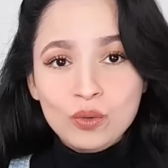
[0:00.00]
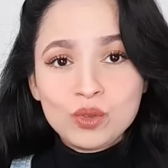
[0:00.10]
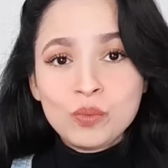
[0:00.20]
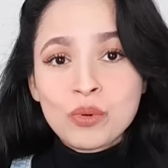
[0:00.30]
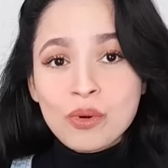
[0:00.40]

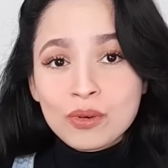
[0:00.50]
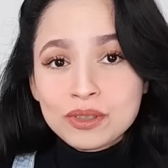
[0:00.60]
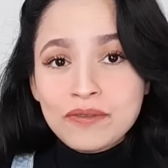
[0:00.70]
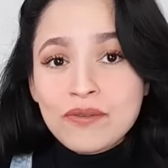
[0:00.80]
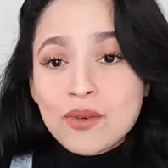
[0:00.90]
support
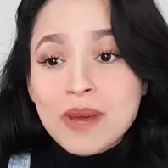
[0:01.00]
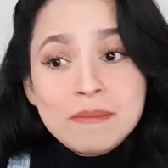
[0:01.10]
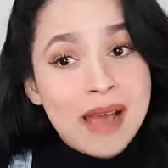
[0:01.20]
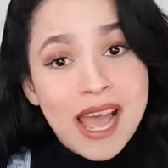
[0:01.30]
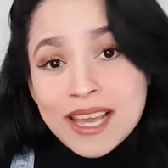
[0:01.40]
for my
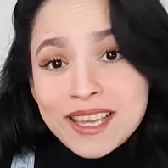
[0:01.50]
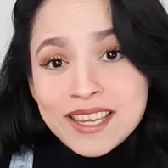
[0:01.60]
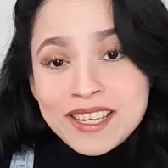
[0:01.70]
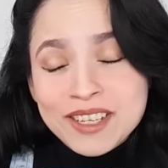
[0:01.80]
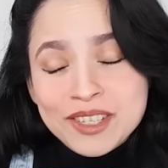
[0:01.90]
back.
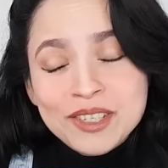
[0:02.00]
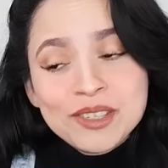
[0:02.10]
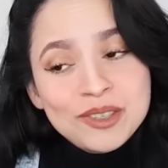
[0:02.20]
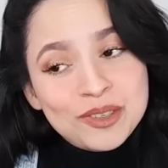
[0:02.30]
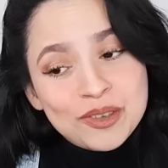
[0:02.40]

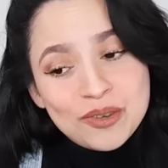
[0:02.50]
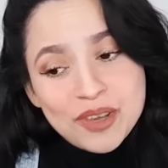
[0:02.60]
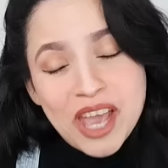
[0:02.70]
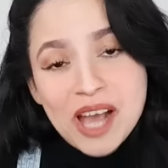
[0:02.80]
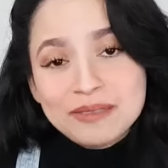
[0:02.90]
So
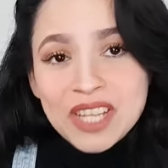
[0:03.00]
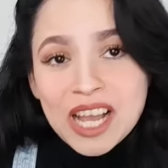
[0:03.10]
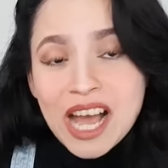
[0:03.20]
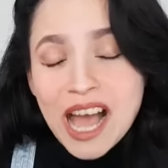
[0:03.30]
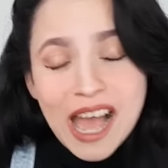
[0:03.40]
yeah,
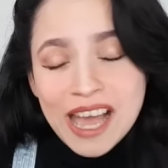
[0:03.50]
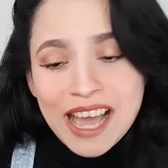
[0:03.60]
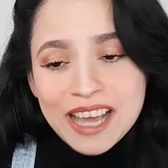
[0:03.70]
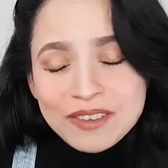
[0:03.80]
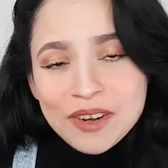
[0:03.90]

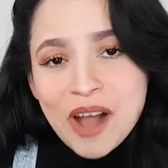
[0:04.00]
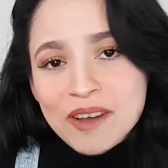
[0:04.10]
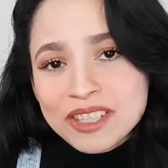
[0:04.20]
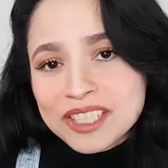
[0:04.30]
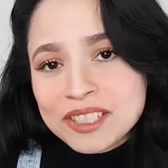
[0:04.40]
I don't know how
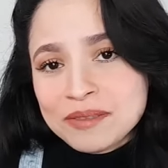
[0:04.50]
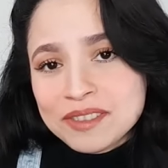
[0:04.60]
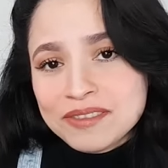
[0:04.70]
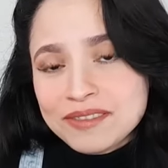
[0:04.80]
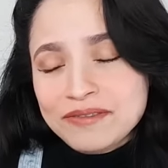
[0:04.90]
this
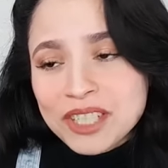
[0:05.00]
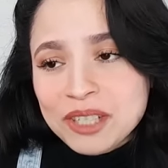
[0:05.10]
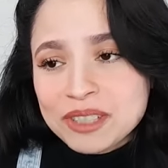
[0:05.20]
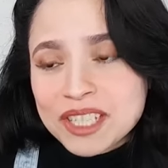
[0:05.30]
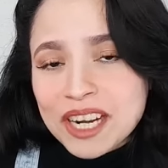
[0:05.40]
video
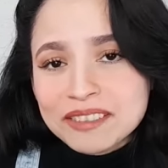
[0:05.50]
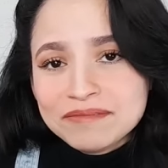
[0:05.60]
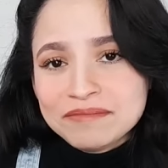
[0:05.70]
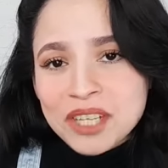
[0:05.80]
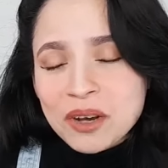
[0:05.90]
is gonna
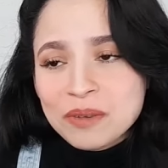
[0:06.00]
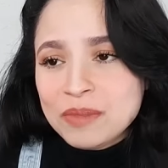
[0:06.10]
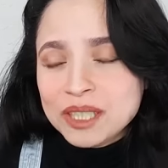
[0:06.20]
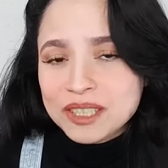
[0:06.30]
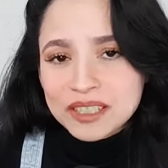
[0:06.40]
go,
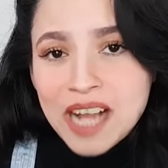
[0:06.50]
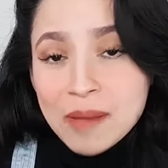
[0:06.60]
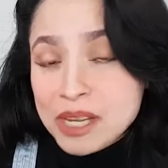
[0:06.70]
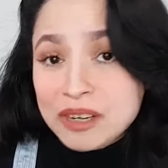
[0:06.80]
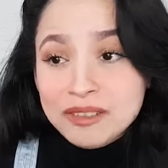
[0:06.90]
but I'm
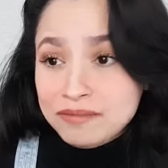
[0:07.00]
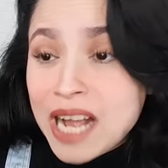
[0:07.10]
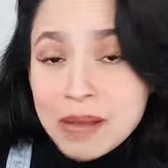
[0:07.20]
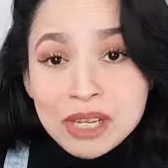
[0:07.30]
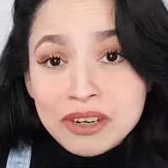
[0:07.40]
here.
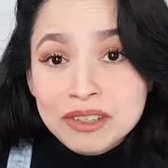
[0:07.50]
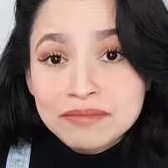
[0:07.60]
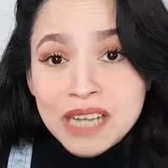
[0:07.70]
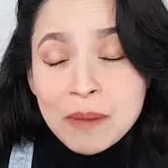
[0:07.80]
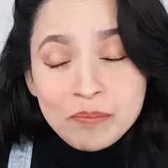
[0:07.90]
I'm
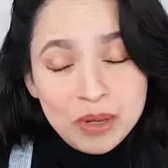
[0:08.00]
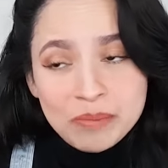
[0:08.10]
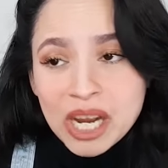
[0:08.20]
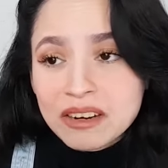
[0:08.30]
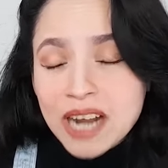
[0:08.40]

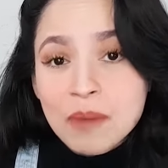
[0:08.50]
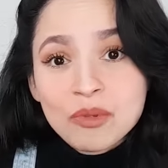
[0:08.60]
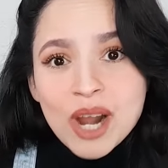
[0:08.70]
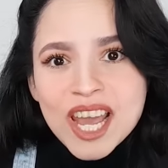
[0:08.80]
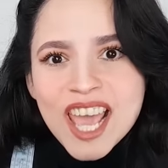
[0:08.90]
prepared. I'm
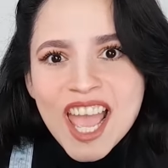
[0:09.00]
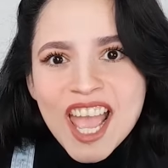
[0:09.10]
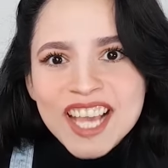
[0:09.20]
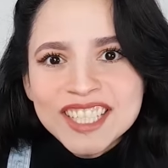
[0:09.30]
ready.